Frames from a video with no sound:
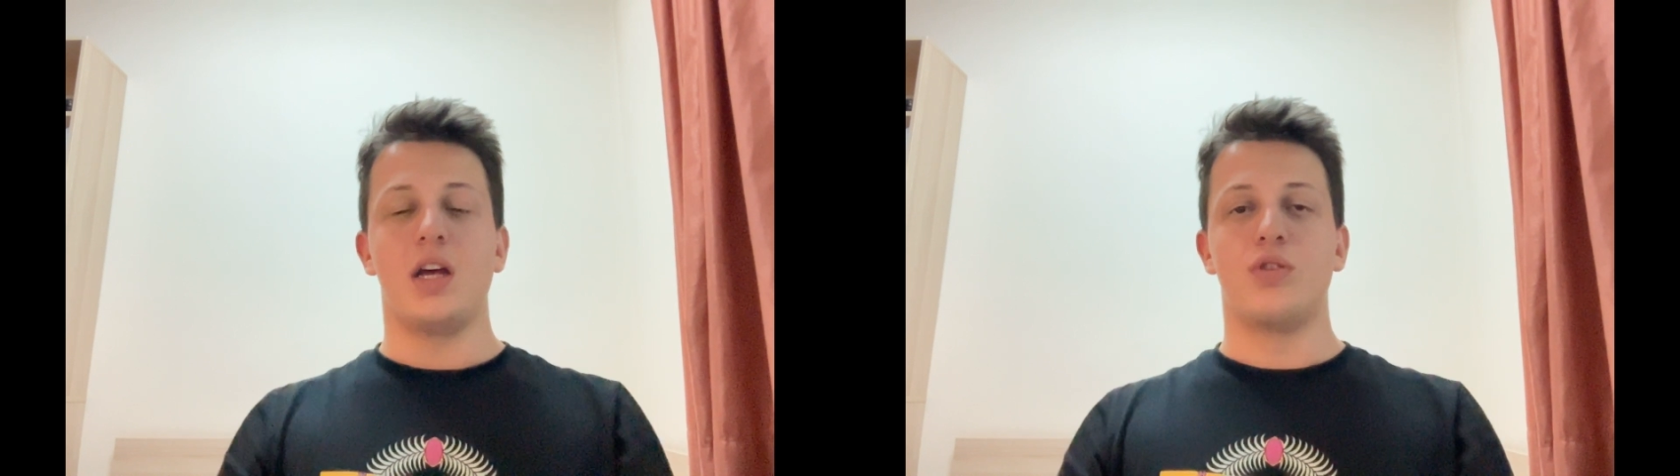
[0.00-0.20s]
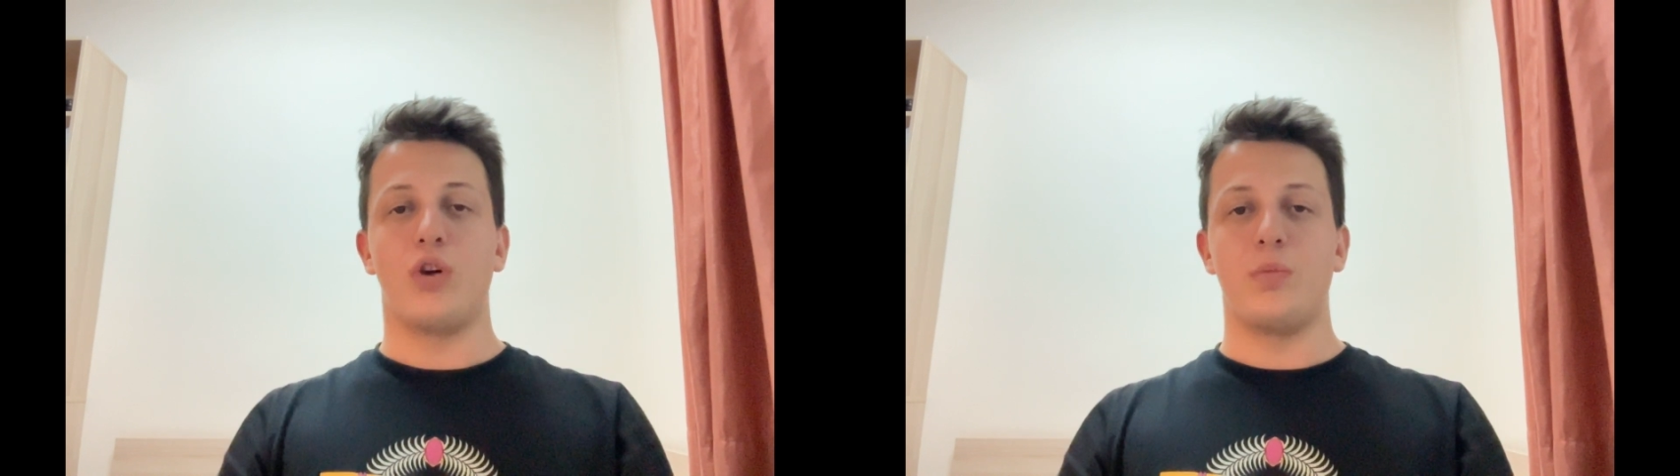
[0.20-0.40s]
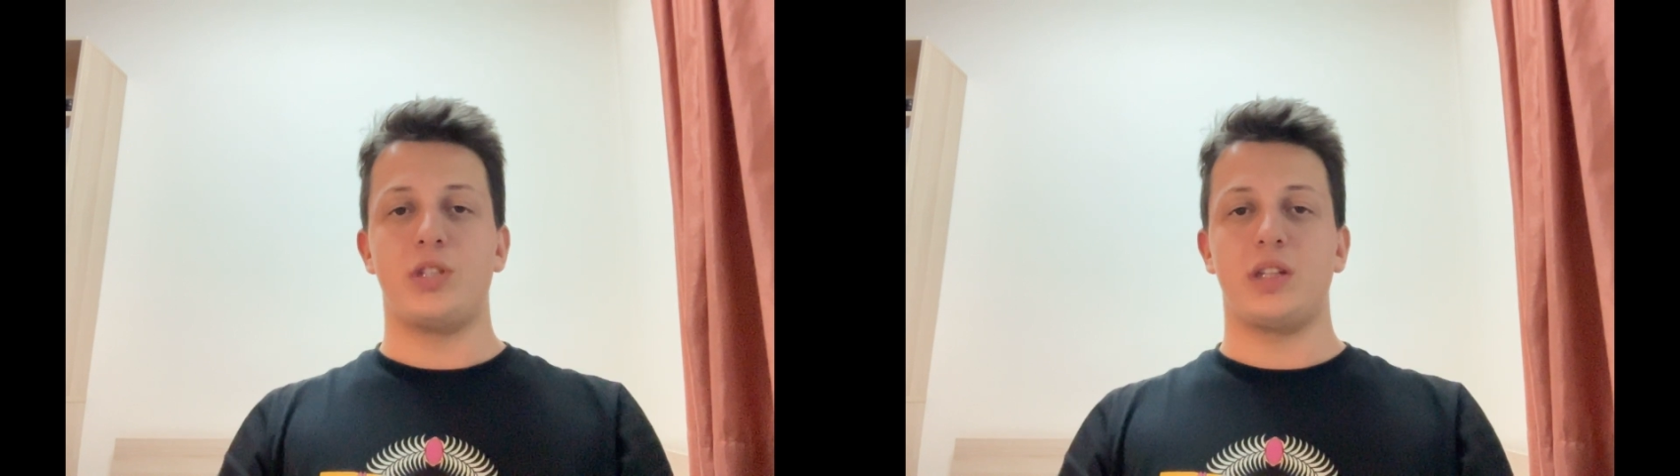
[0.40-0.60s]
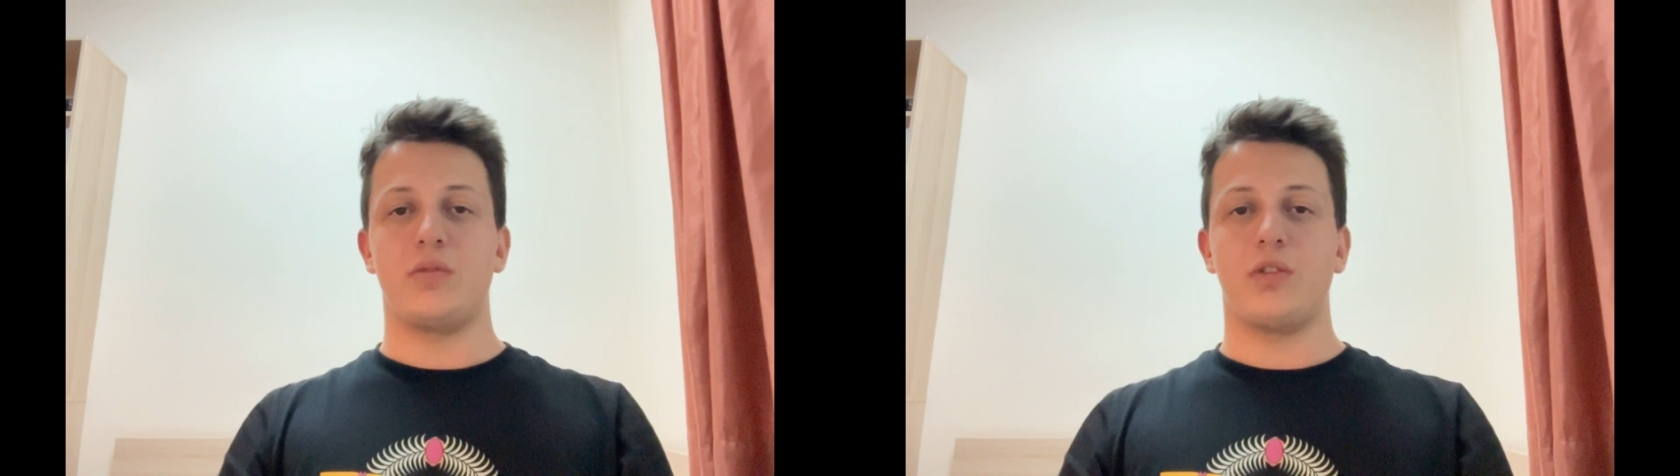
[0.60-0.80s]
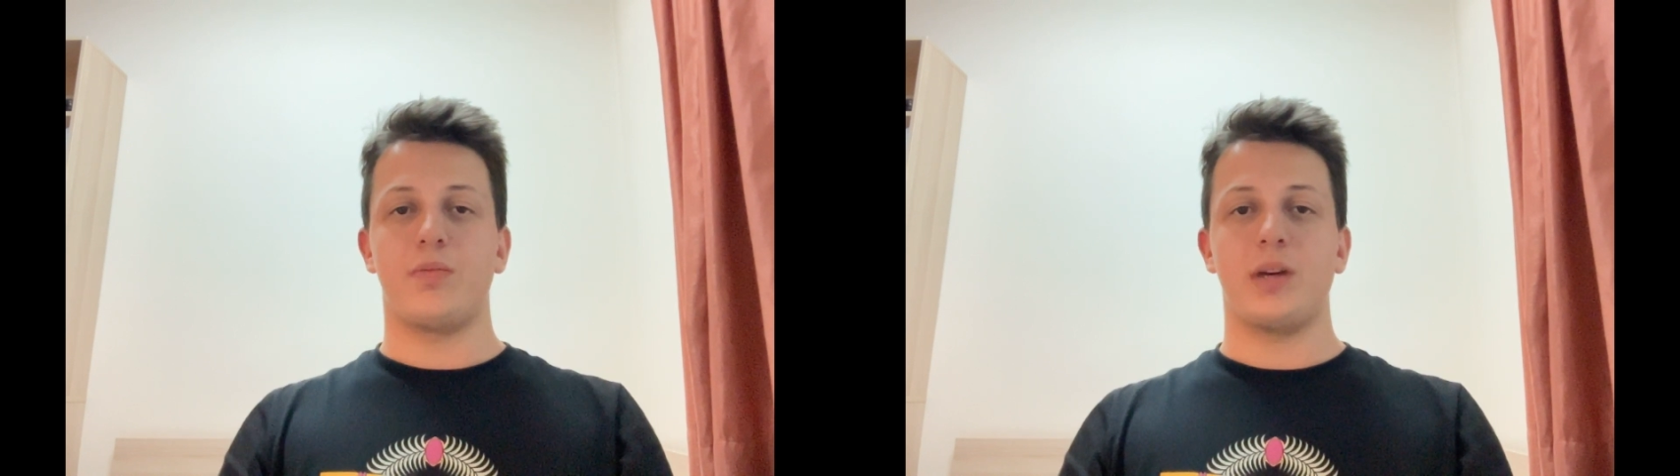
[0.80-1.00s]
The objective
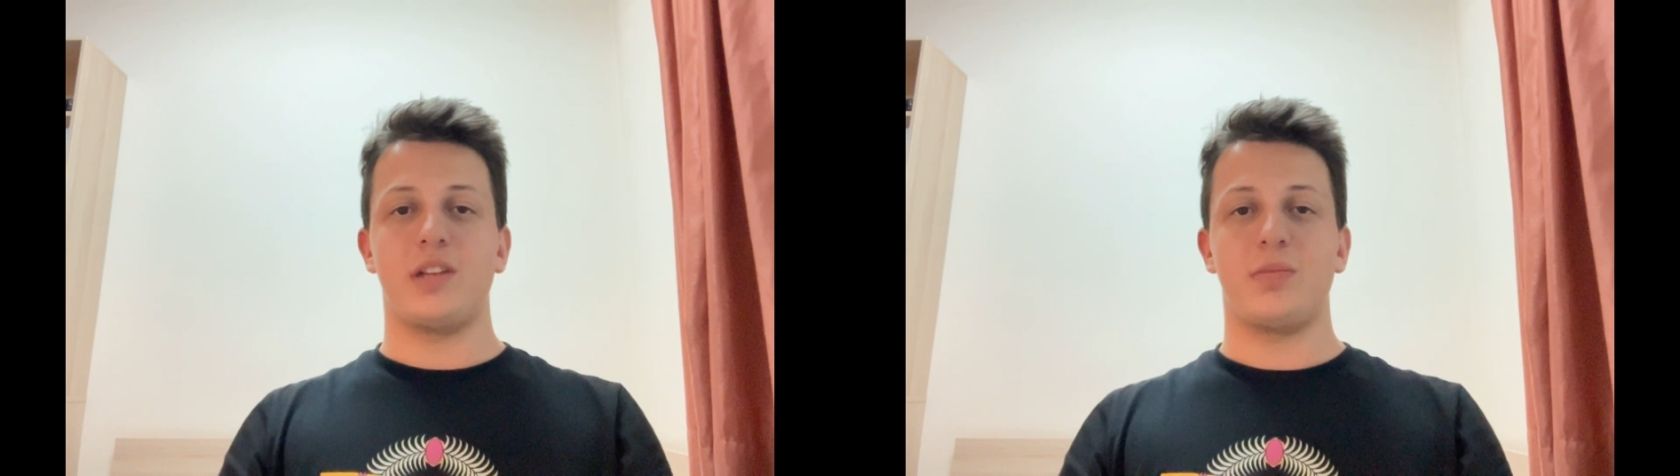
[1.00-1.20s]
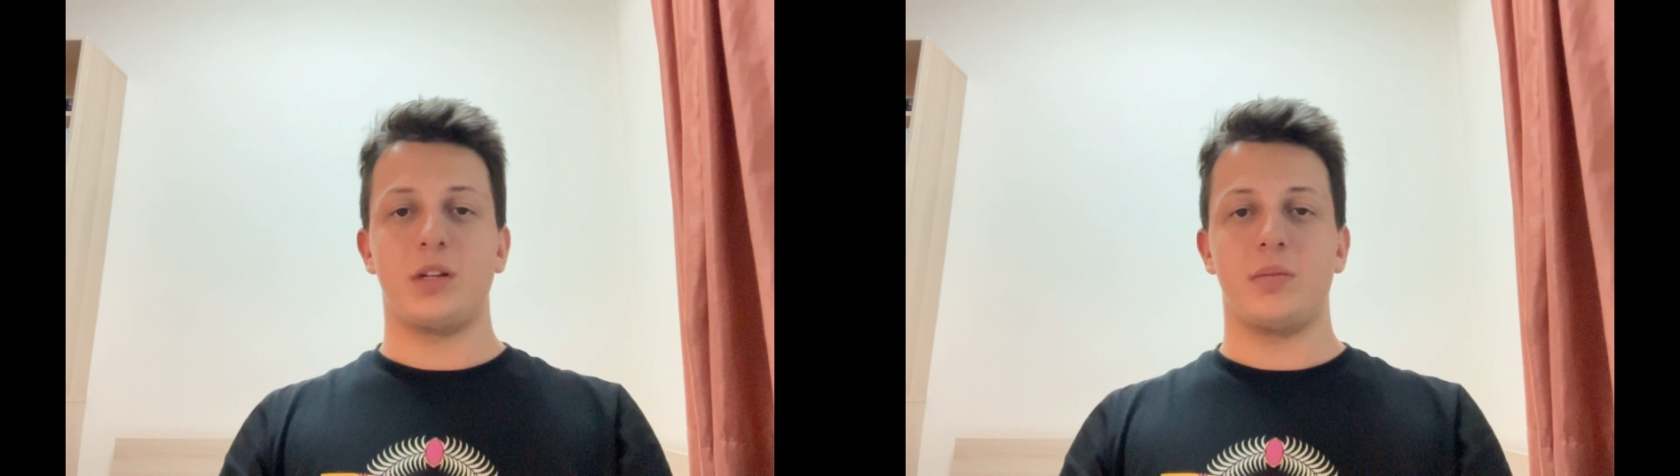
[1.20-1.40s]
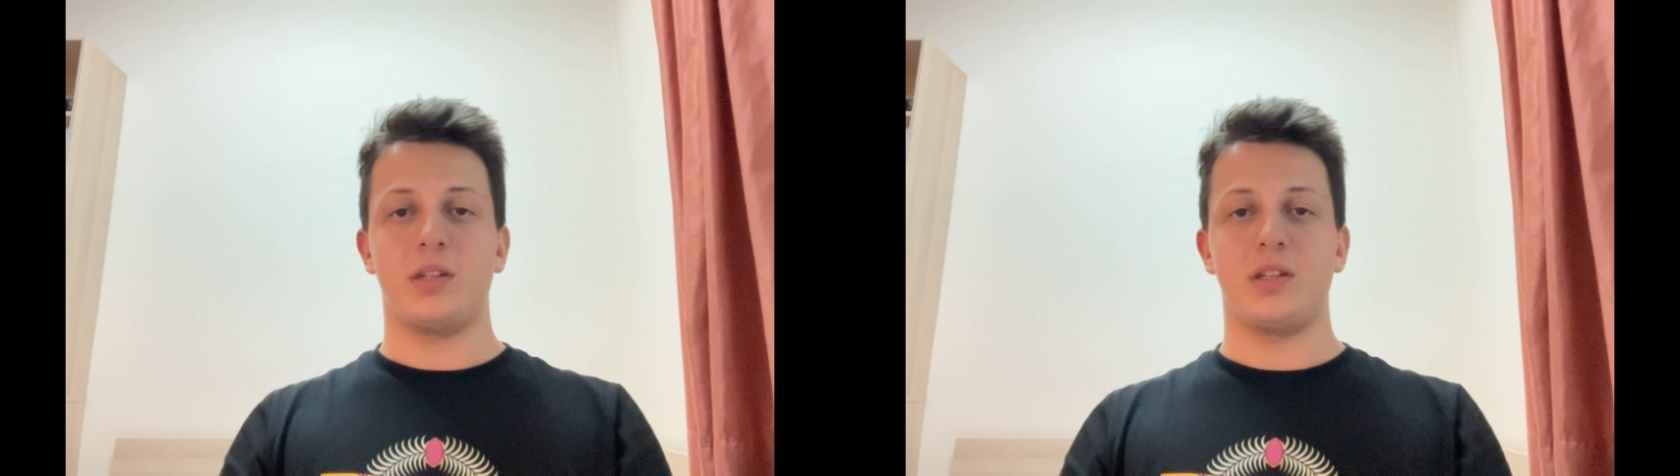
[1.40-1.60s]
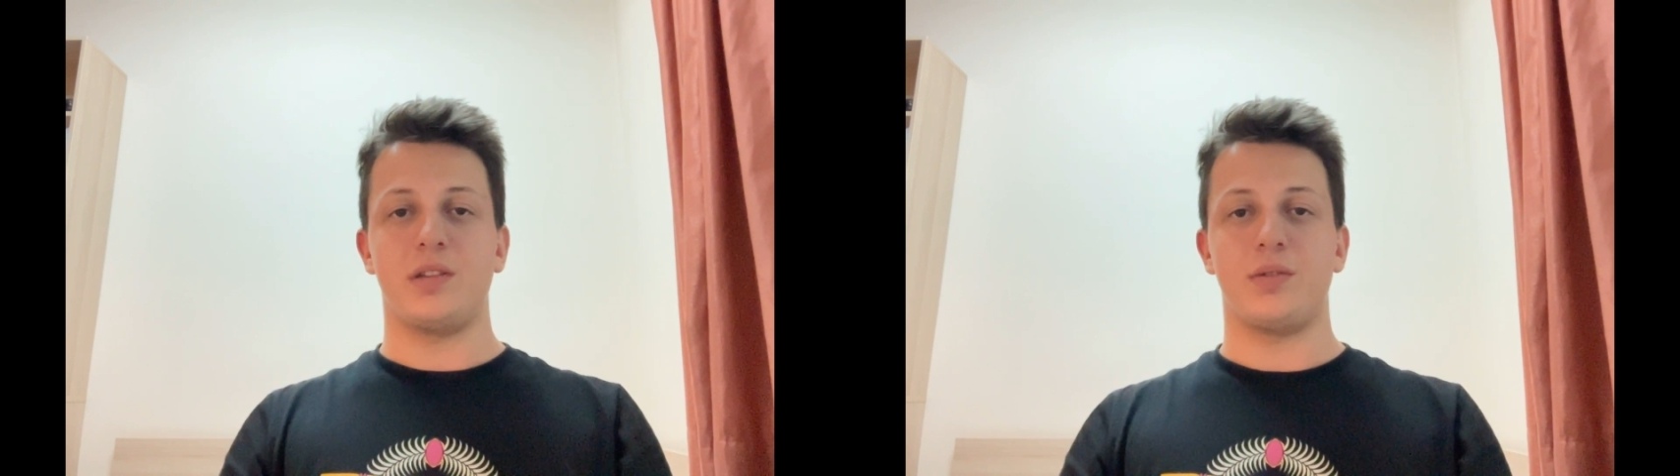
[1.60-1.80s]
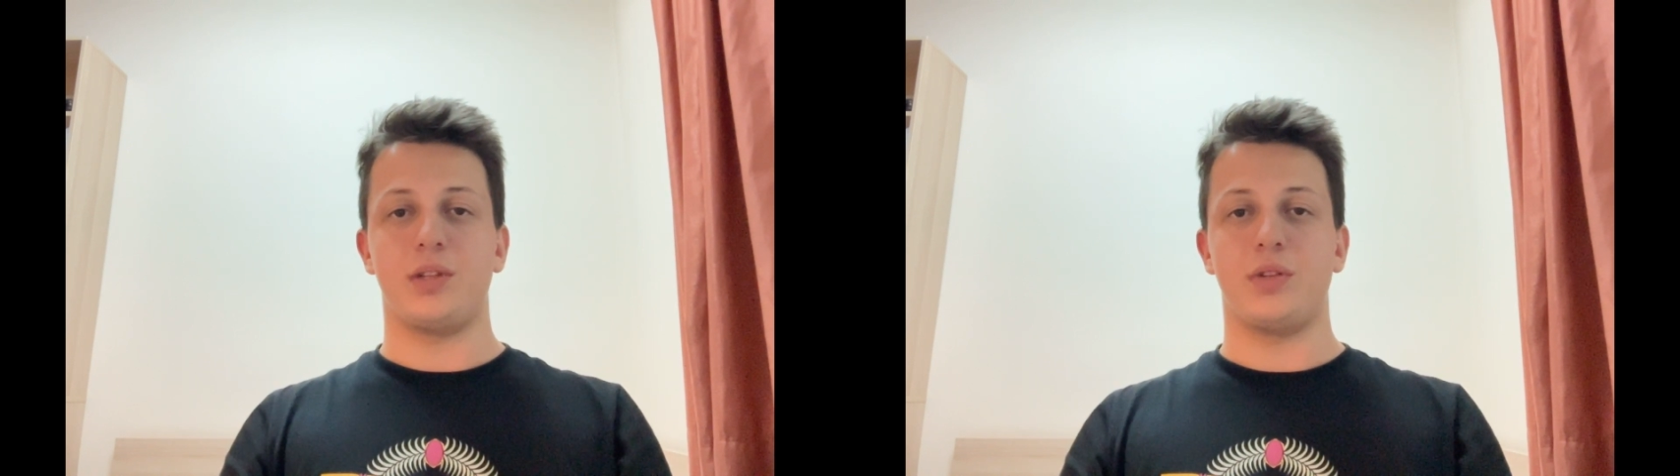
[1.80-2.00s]
of my experiment is
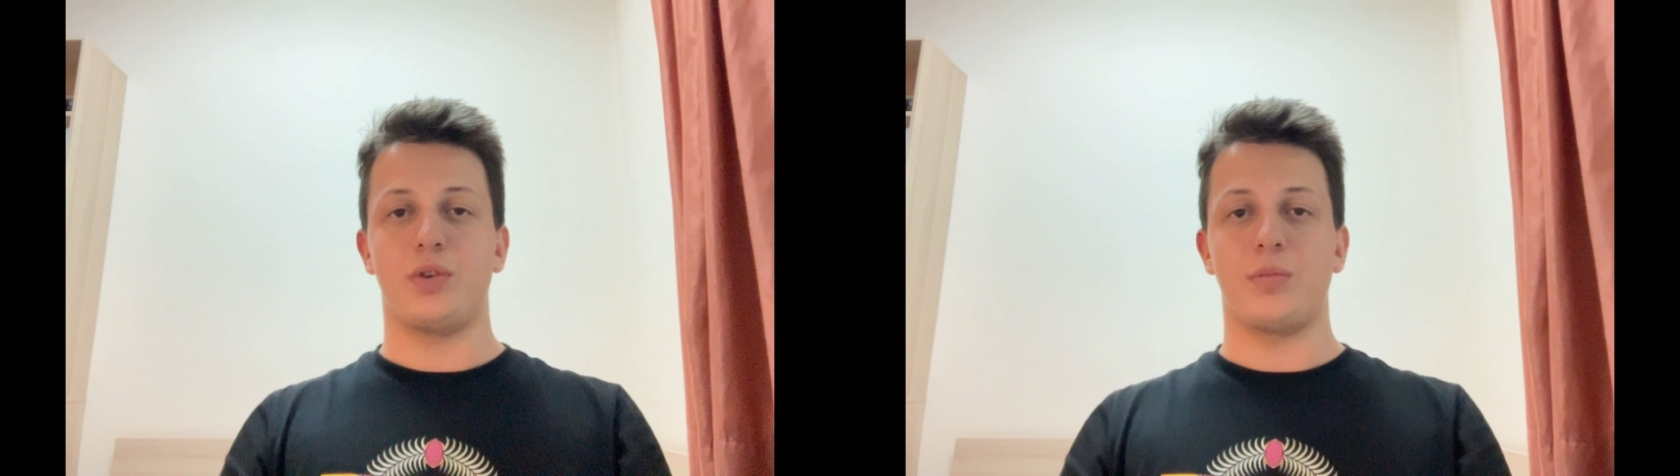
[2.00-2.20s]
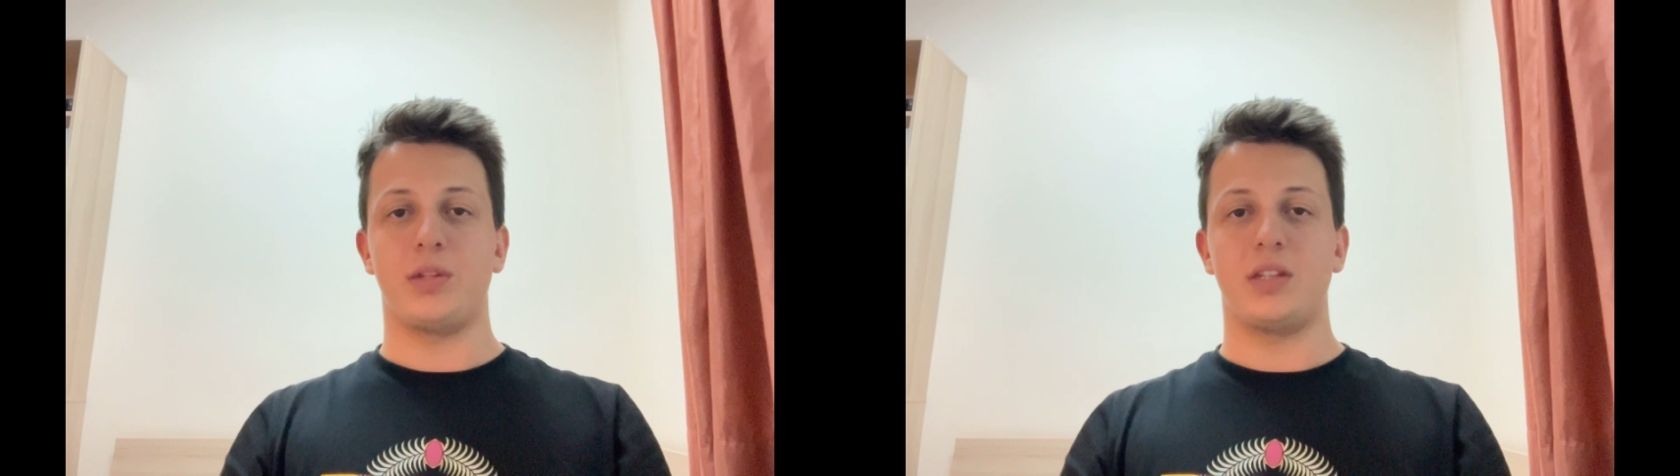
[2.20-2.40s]
to determine